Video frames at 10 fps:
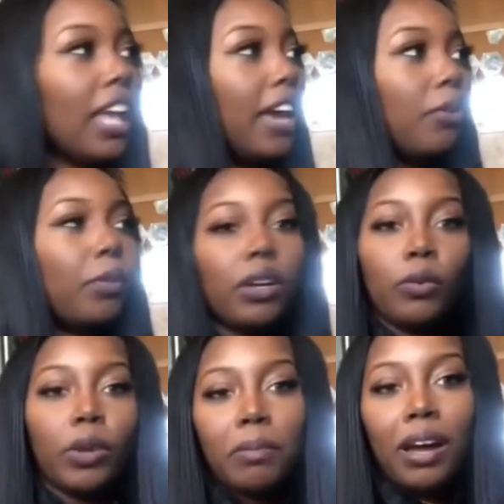Like,
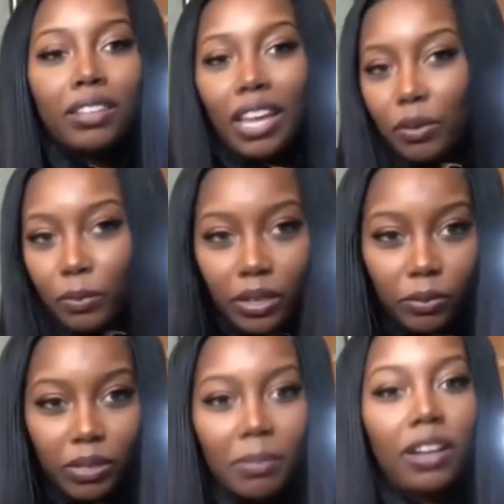what am
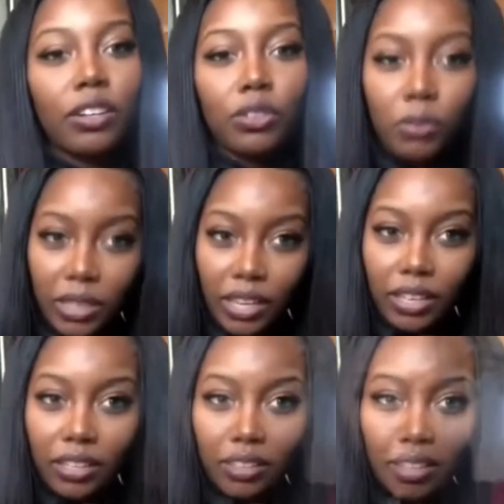I gonna do with
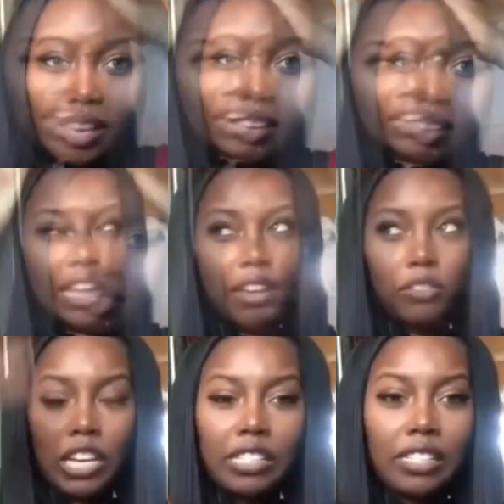that? All like that
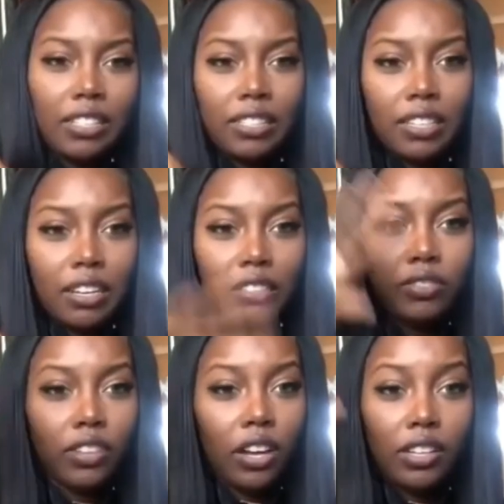clout chasing
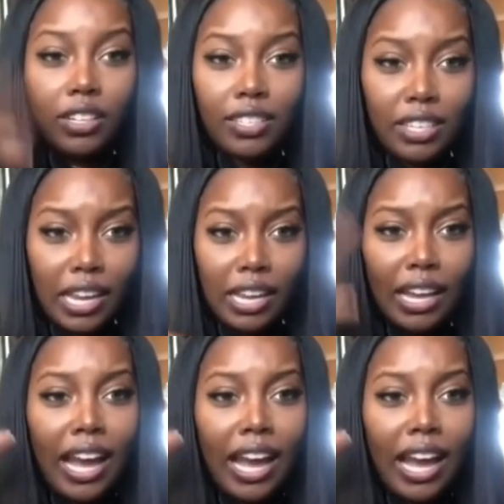stuff, y'all need to dead it.